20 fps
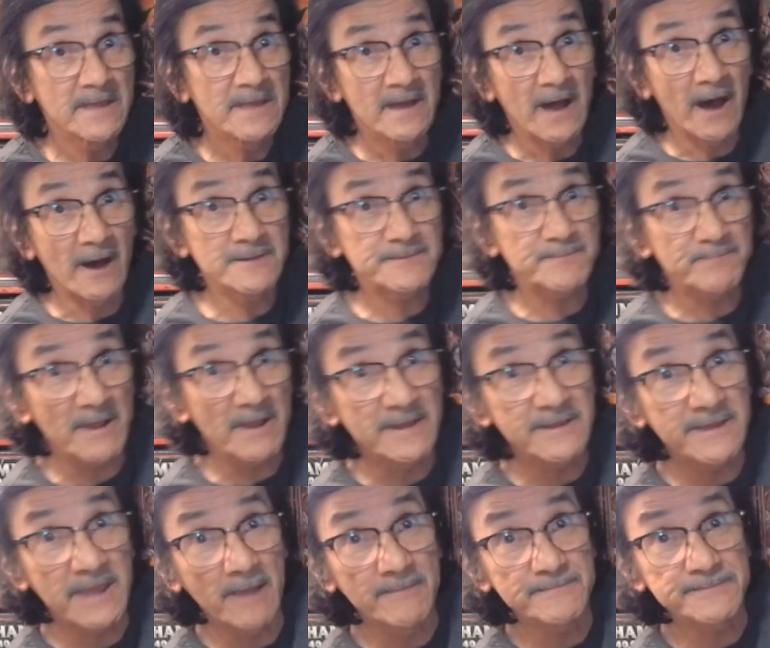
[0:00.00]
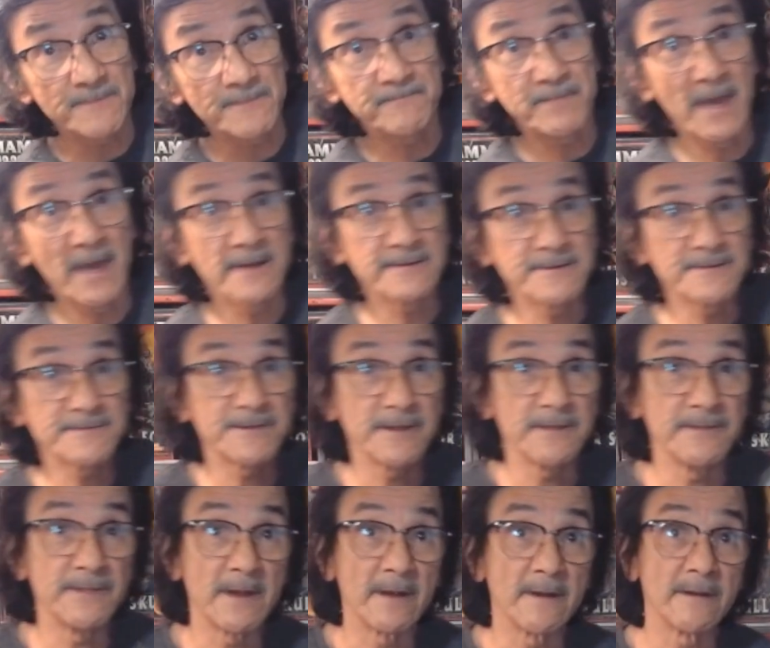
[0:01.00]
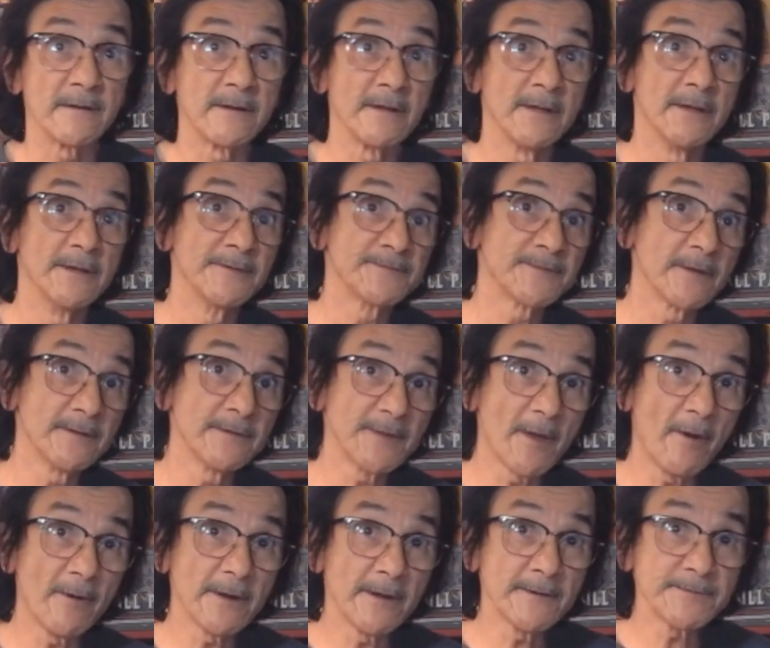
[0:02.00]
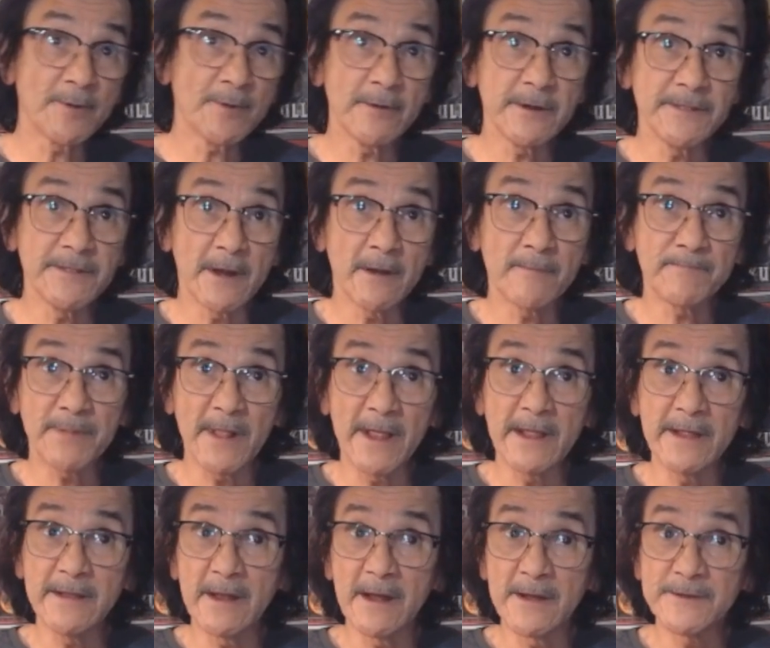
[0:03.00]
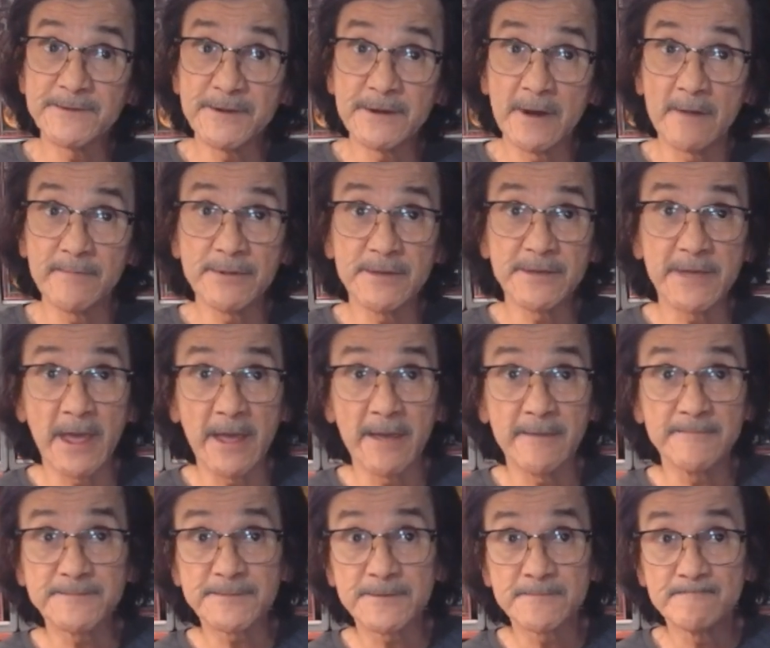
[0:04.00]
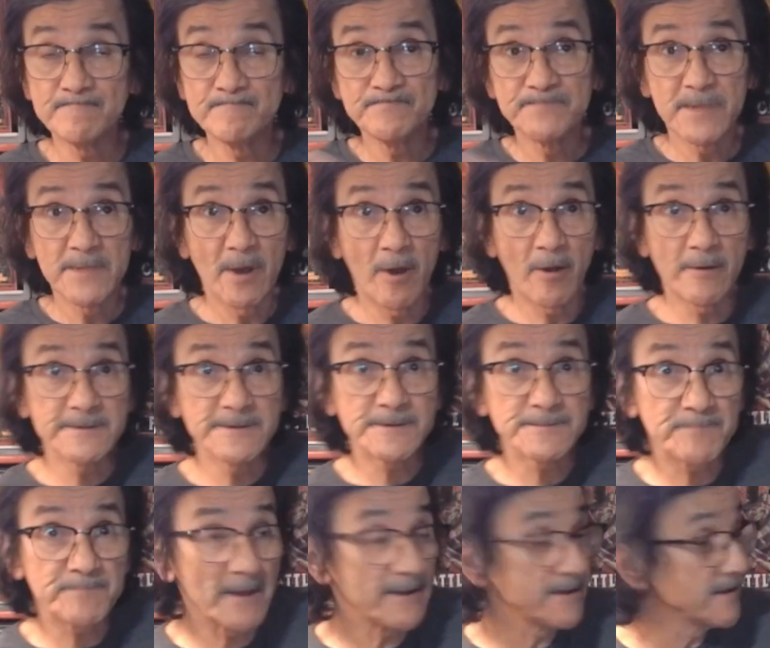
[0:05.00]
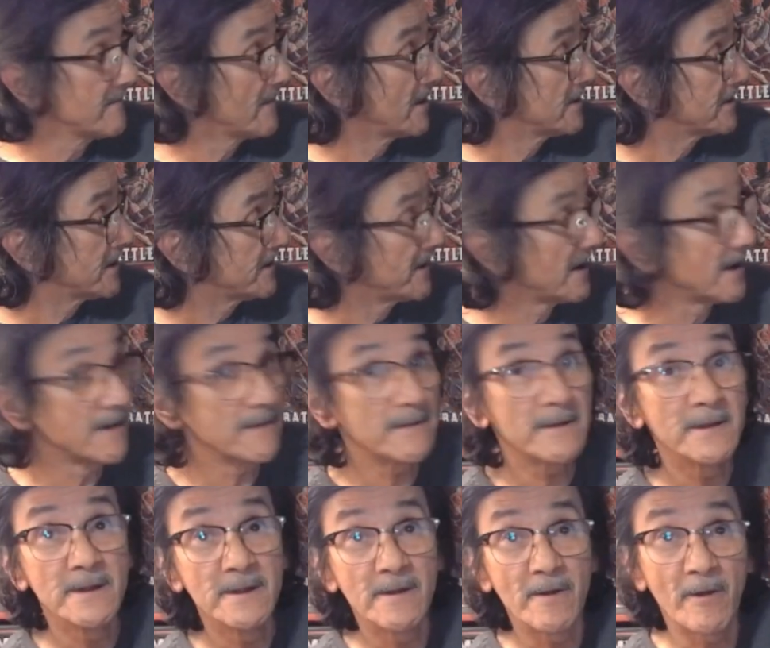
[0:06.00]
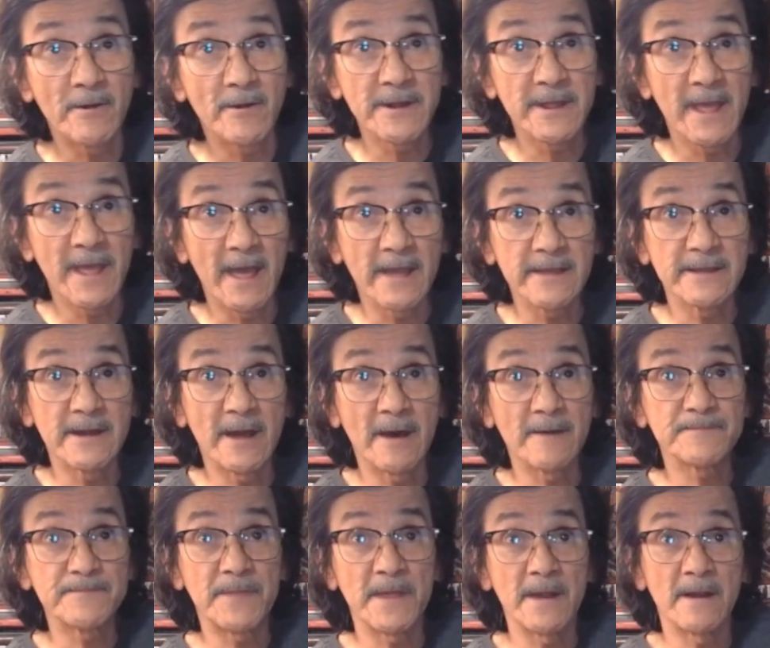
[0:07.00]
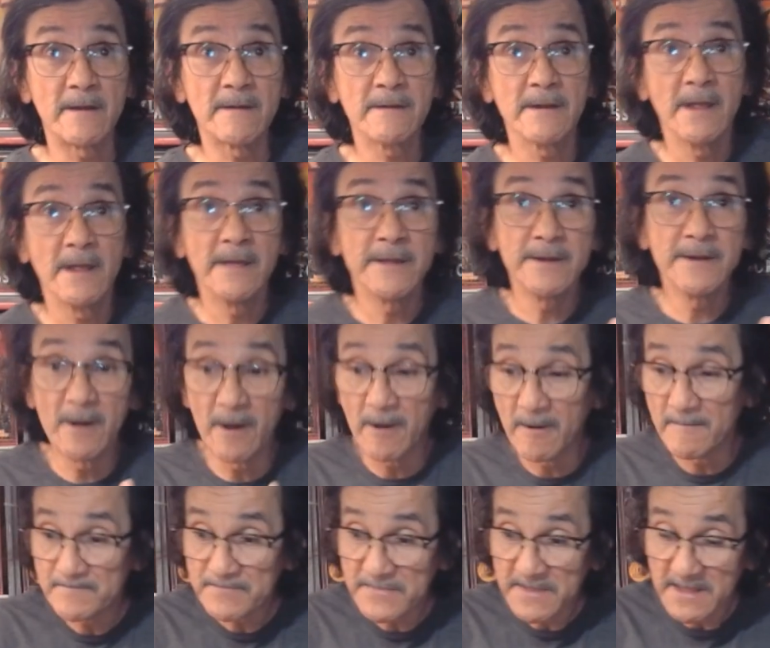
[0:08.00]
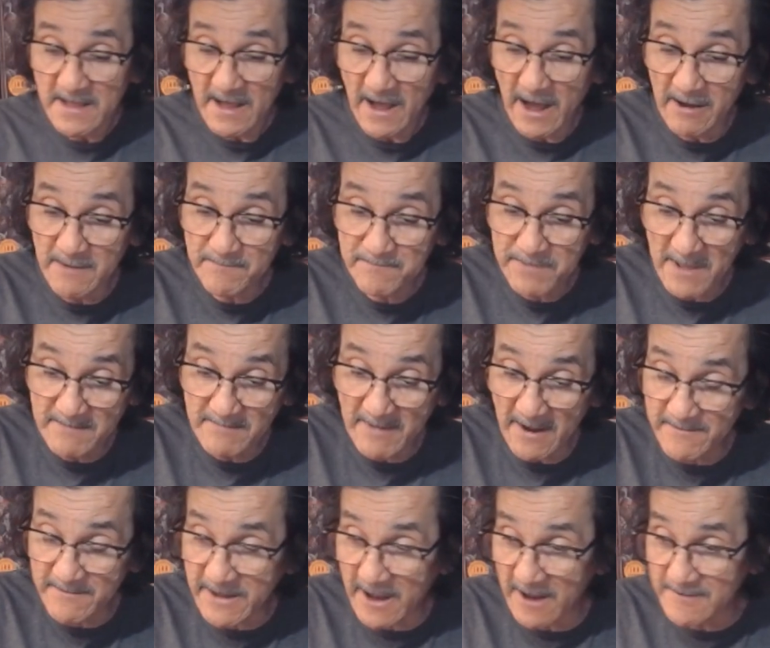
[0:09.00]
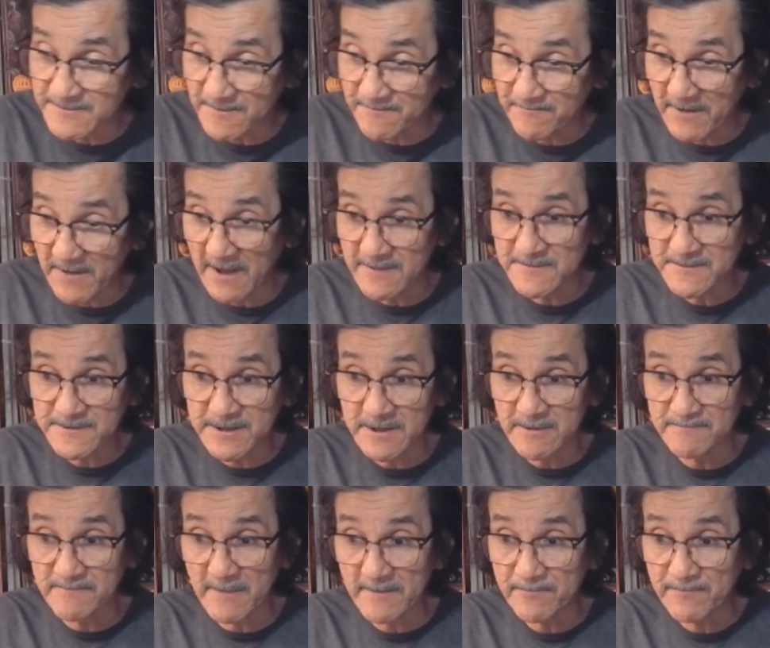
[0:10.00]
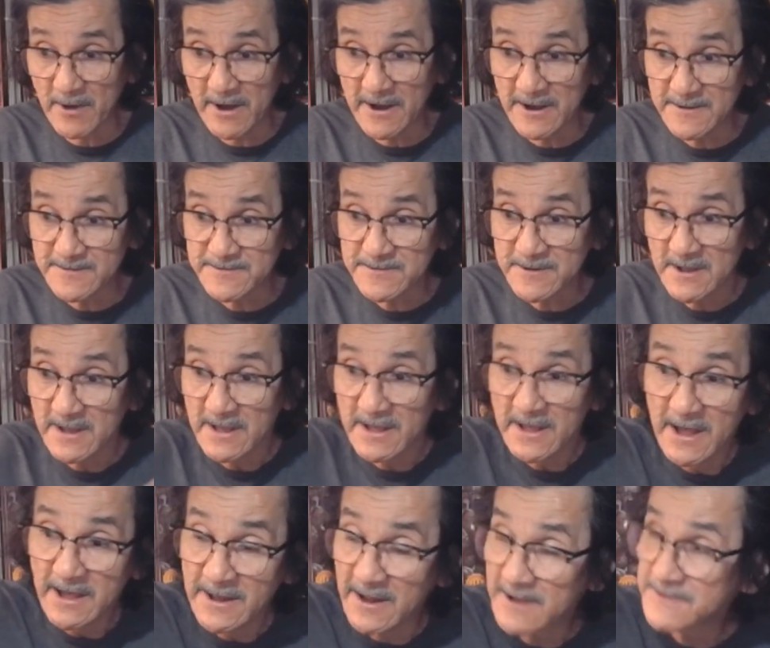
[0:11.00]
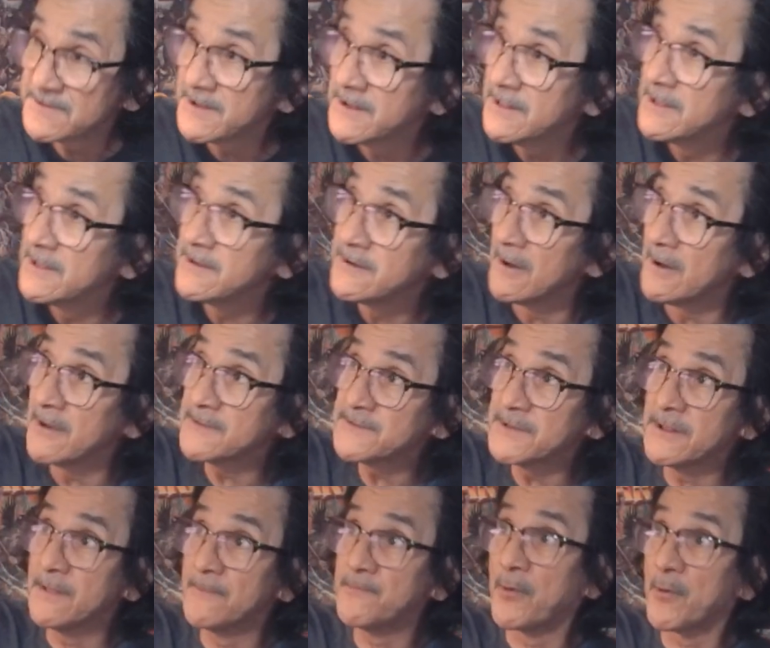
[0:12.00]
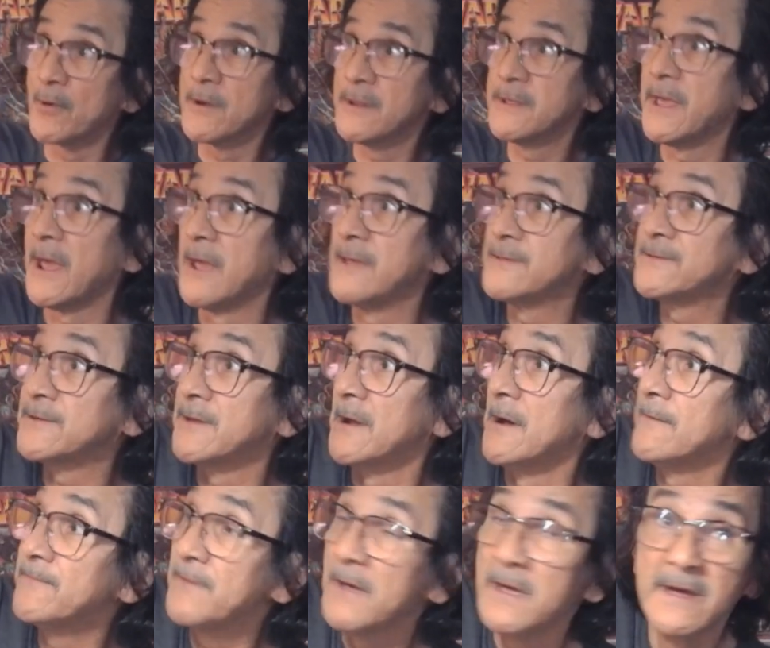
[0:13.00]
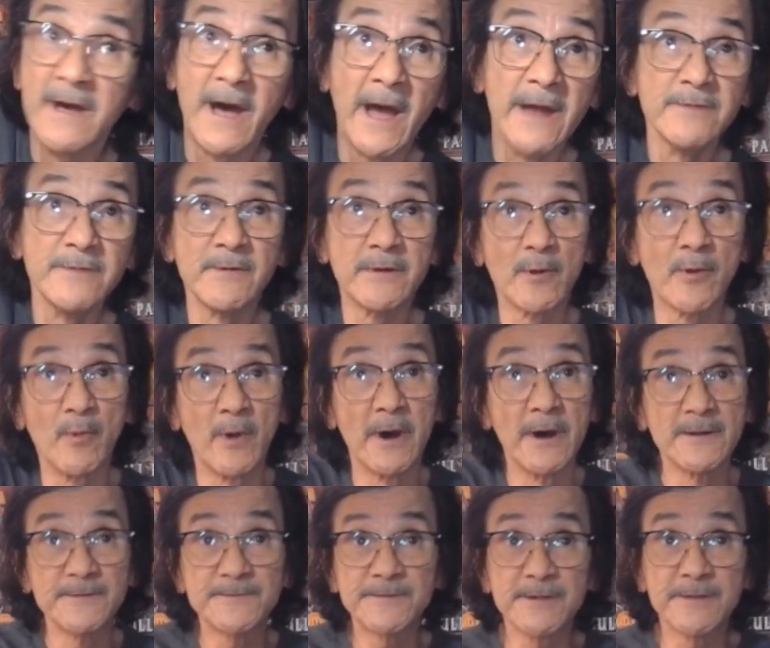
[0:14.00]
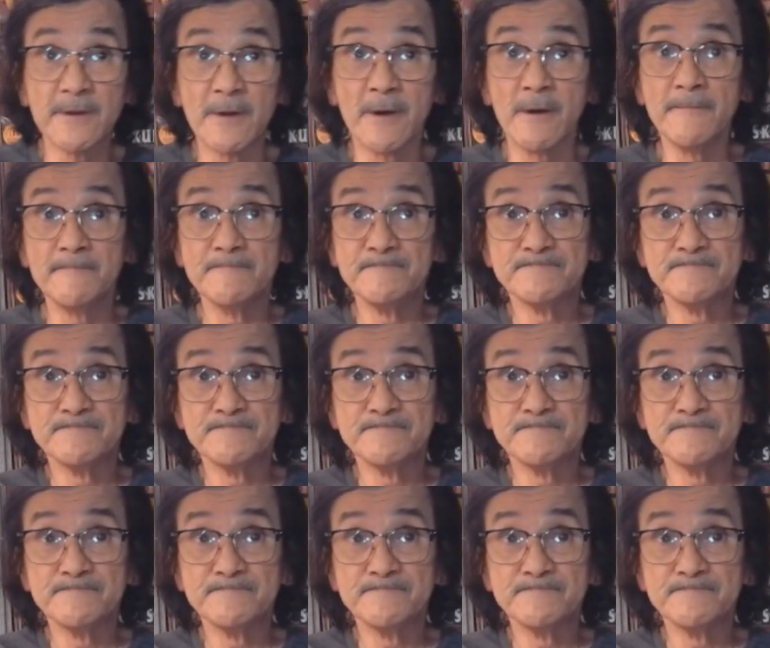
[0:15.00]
I was playing games of fantasy there. So I was already there playing GW games, already spending money there, already hanging out there. You know, I would play my games of fantasy with my friends, and I see the, I see the 40K stuff. I knew what it was, you know.